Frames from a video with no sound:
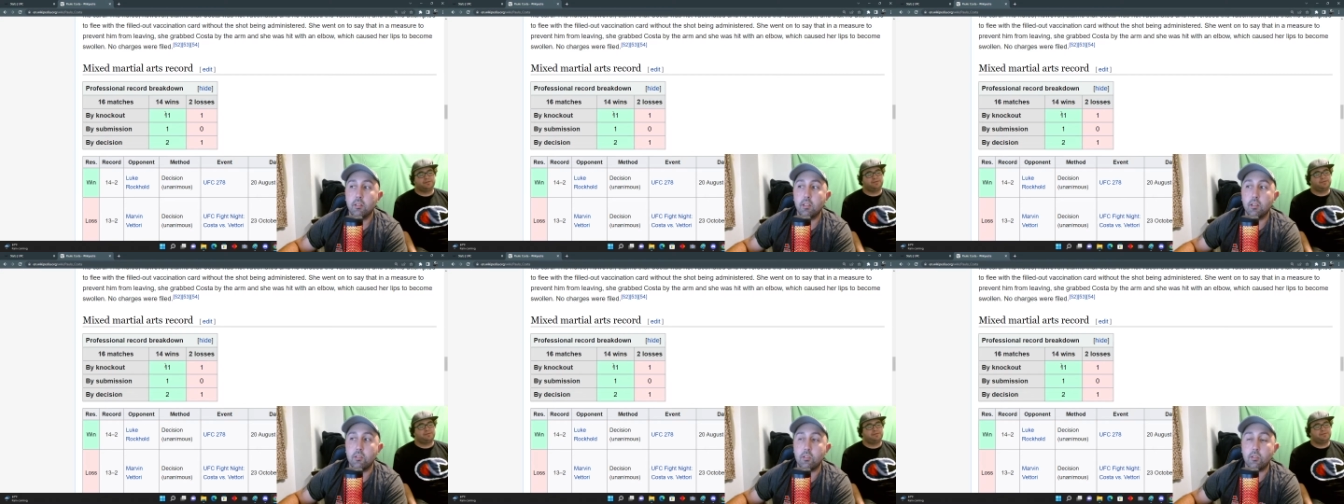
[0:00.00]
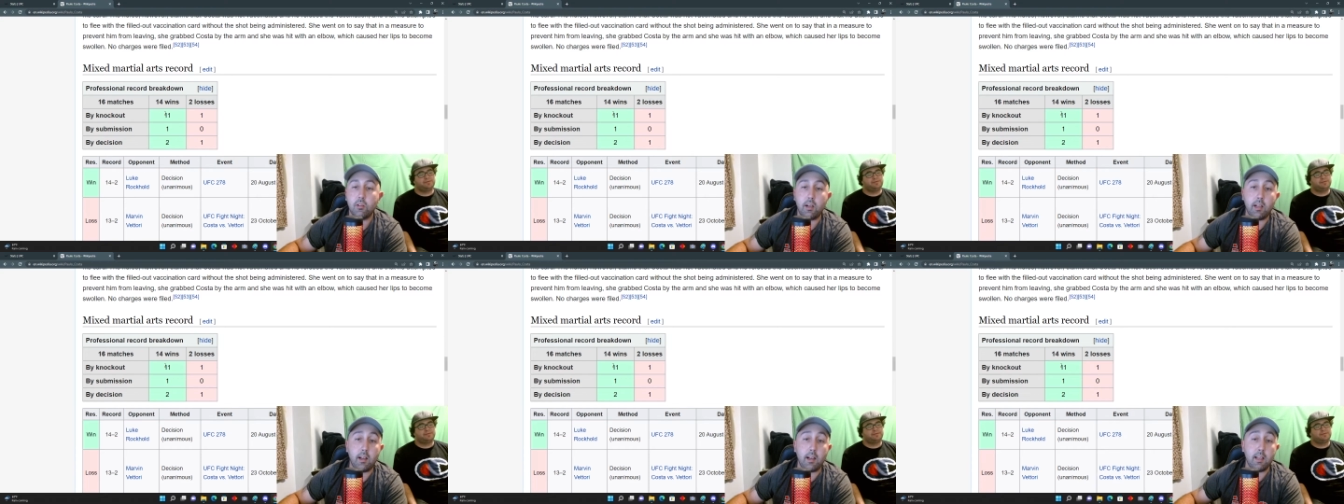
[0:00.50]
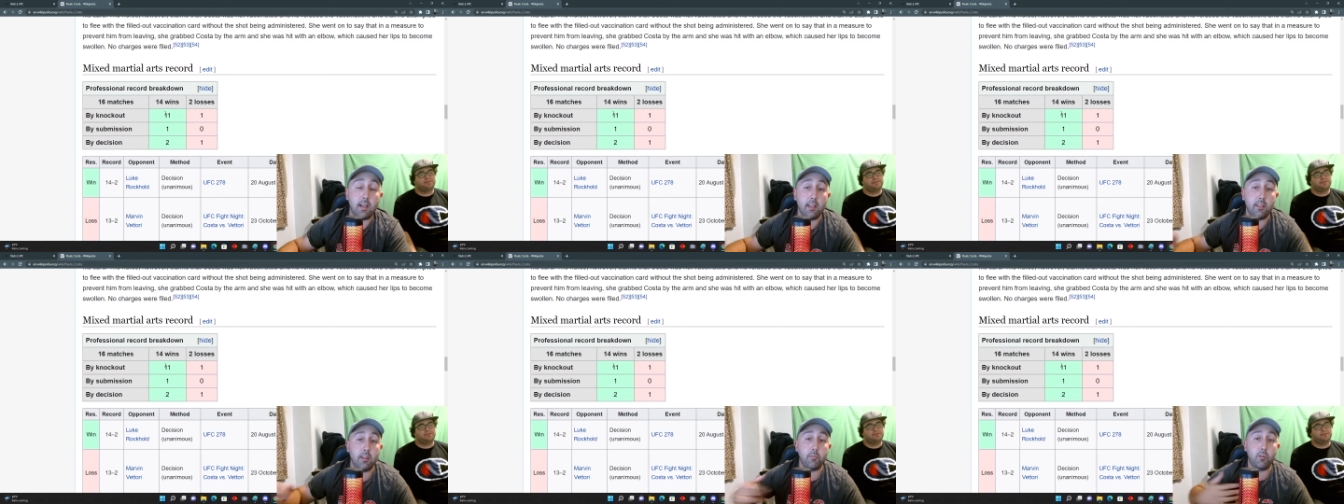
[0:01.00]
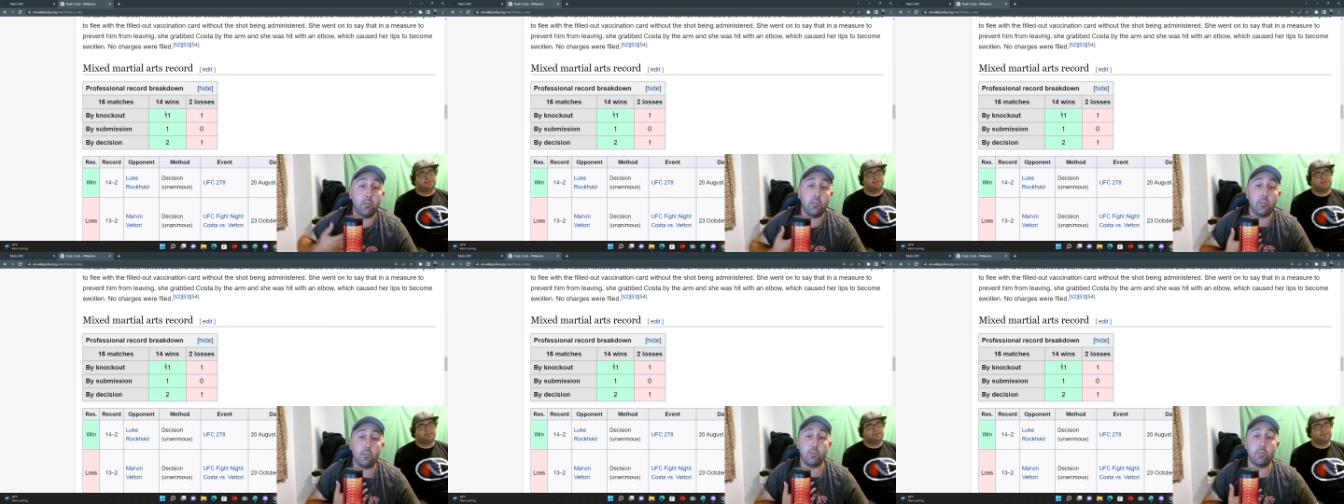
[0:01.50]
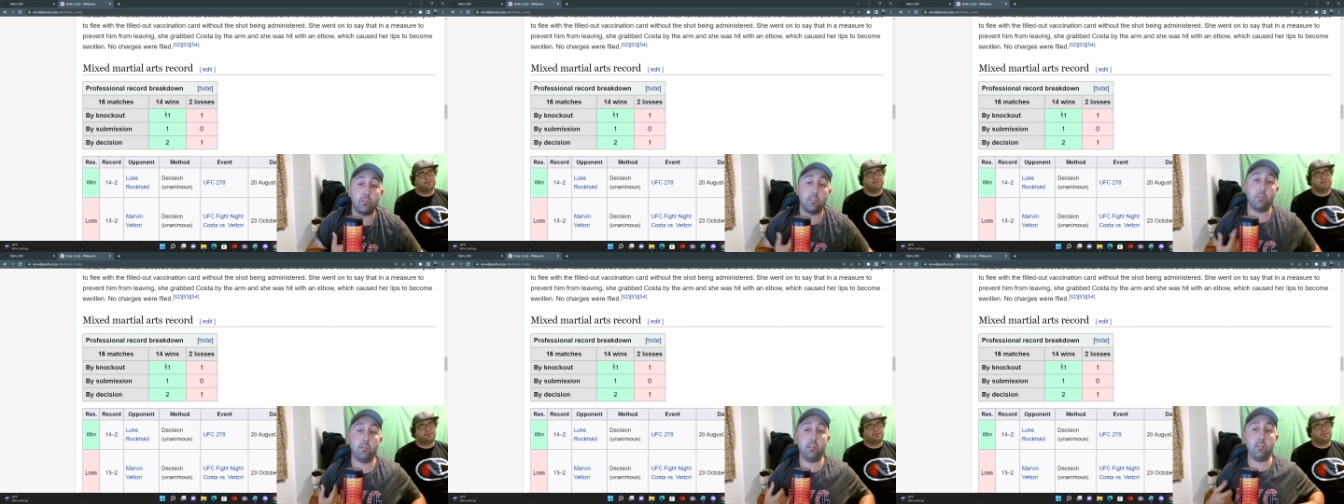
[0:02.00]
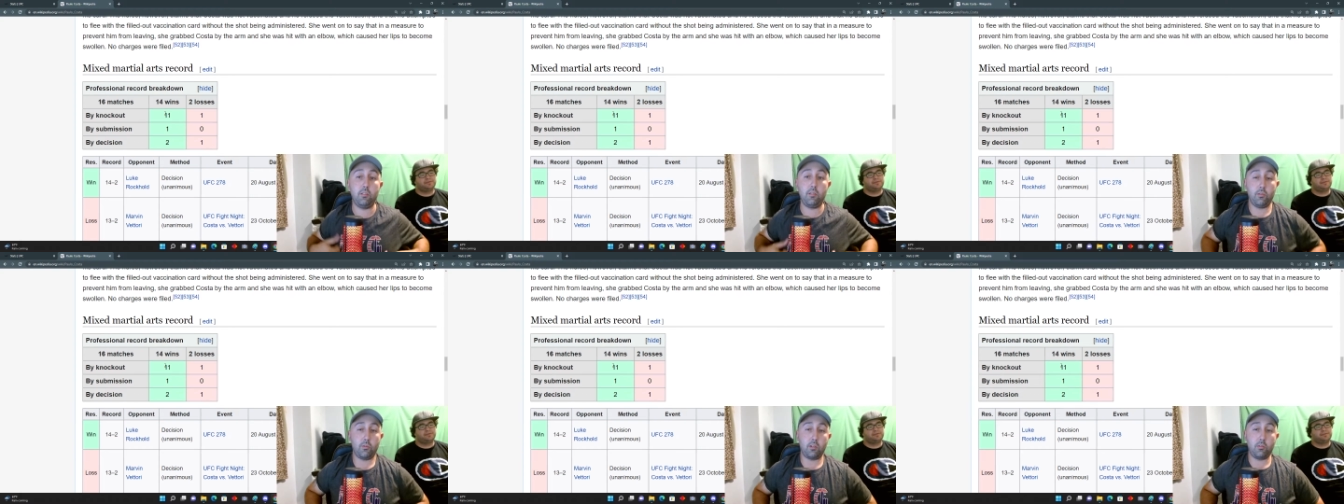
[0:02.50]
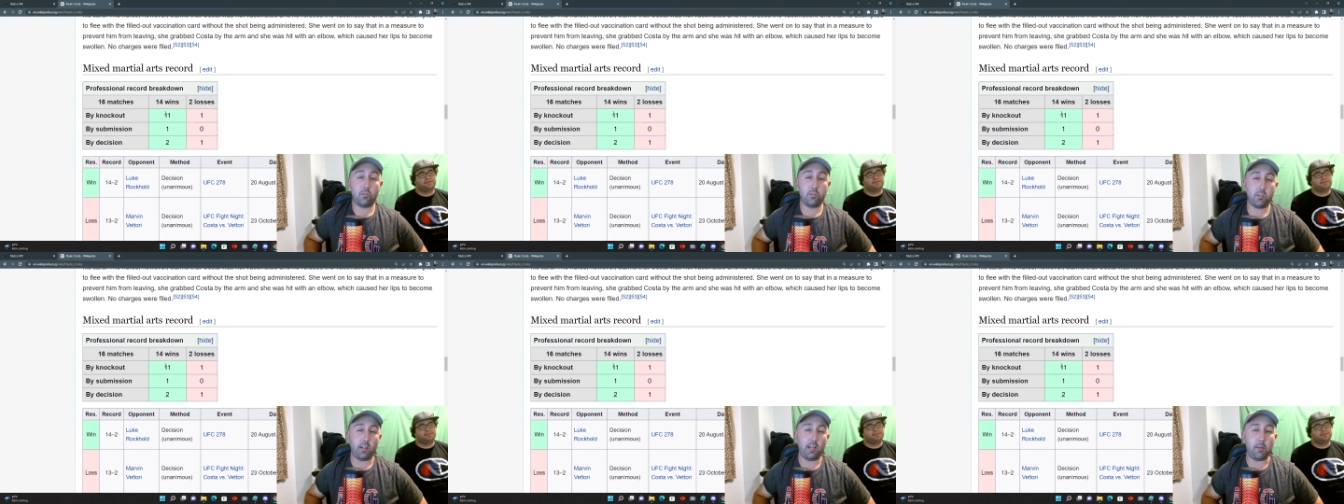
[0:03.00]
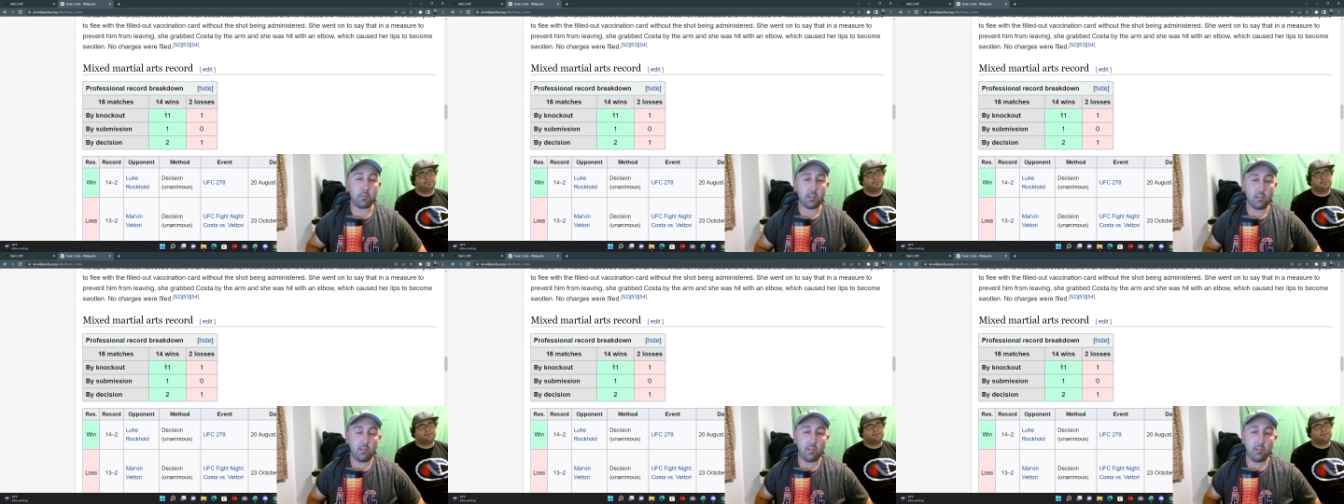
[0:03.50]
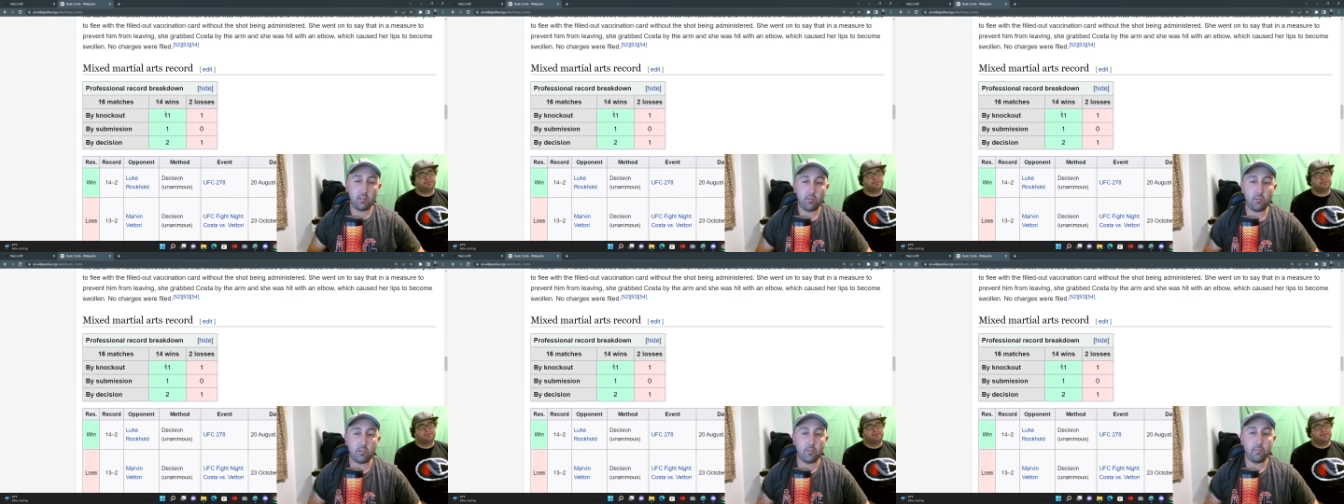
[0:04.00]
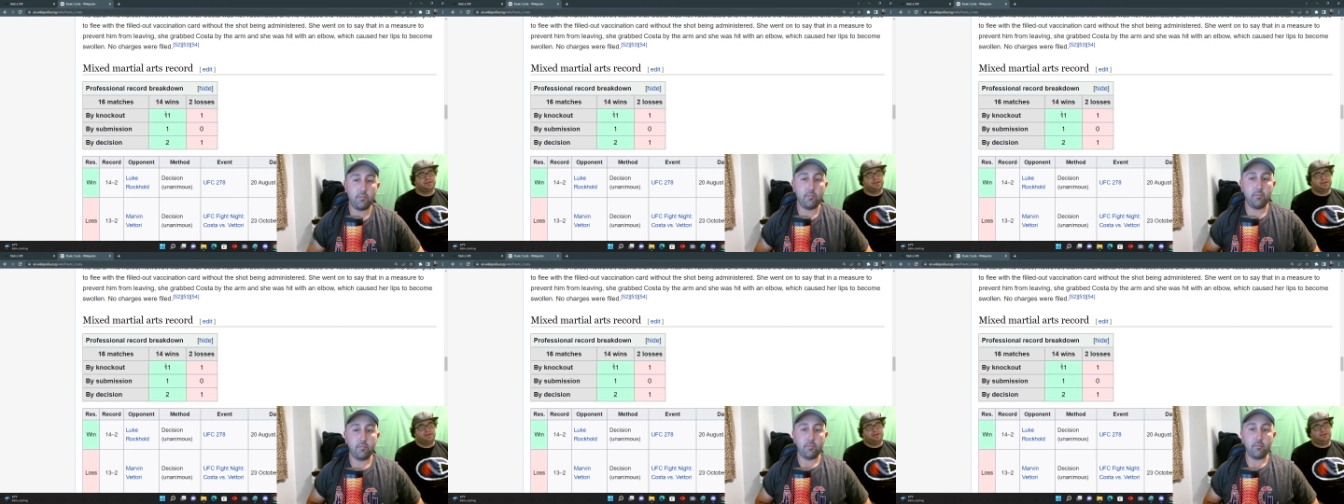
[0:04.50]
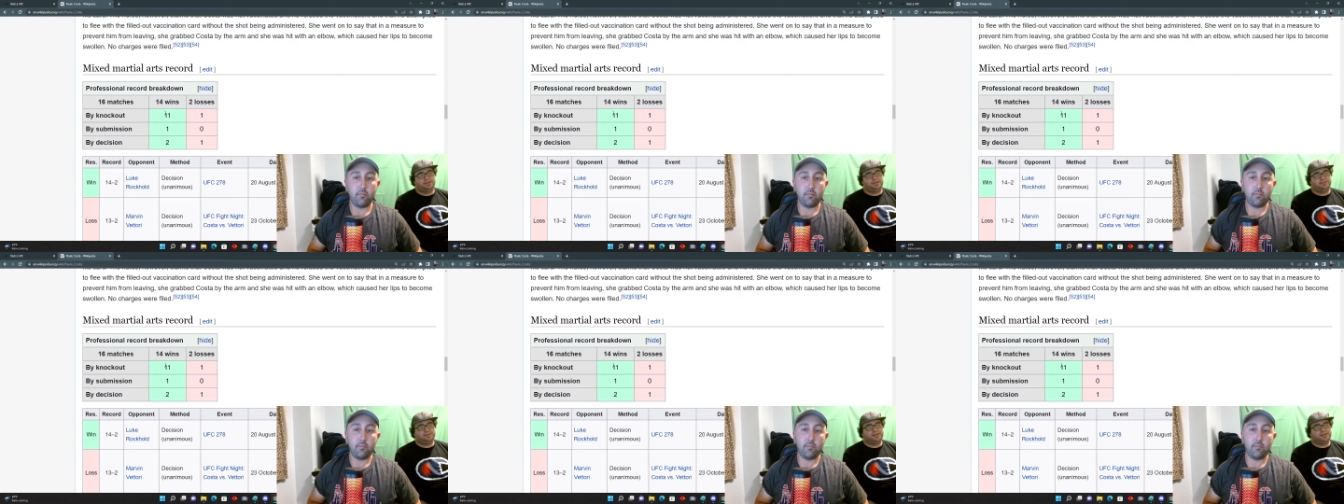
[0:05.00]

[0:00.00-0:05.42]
Yeah, so I think Paulo Costa is gonna win. And you said Hamza? What'd you say?